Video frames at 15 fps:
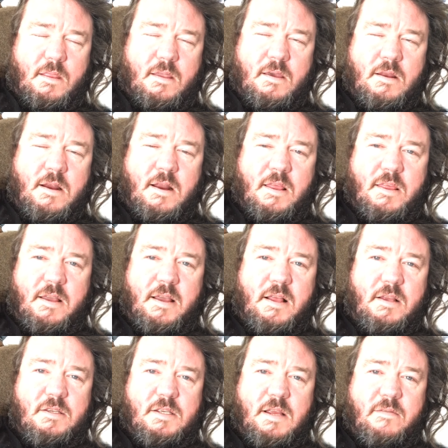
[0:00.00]
and anything
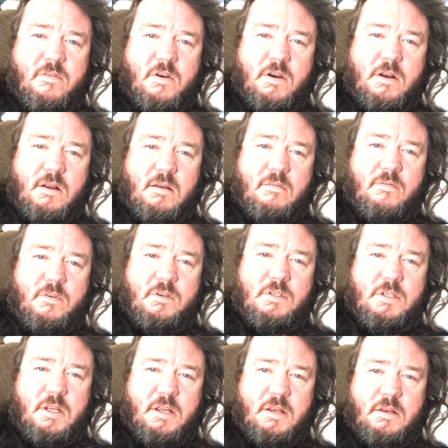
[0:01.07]
else I've heard of or
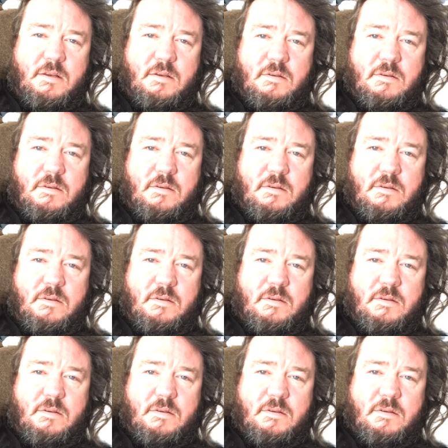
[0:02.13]
seen